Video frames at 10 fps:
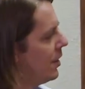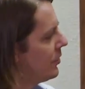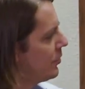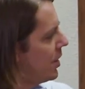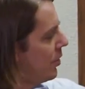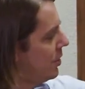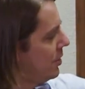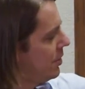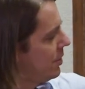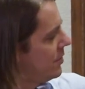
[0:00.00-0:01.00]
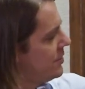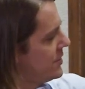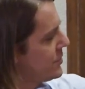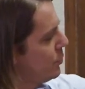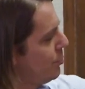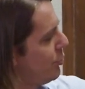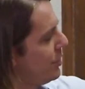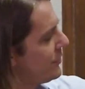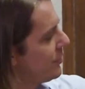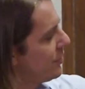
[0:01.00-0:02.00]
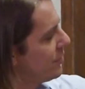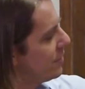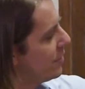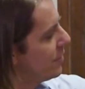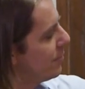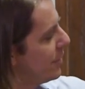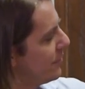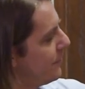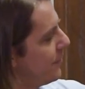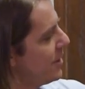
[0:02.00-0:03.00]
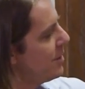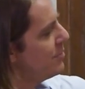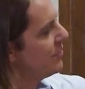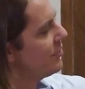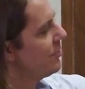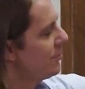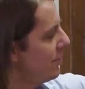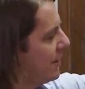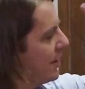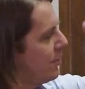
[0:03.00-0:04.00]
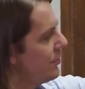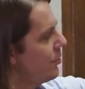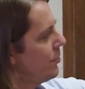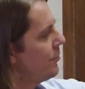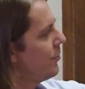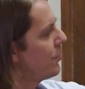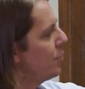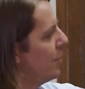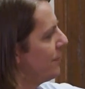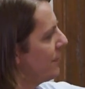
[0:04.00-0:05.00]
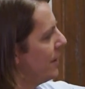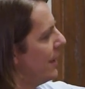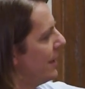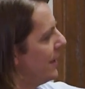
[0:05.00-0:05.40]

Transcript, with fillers: So now, this little point um, on the flame is letting out its own spherical wavefront,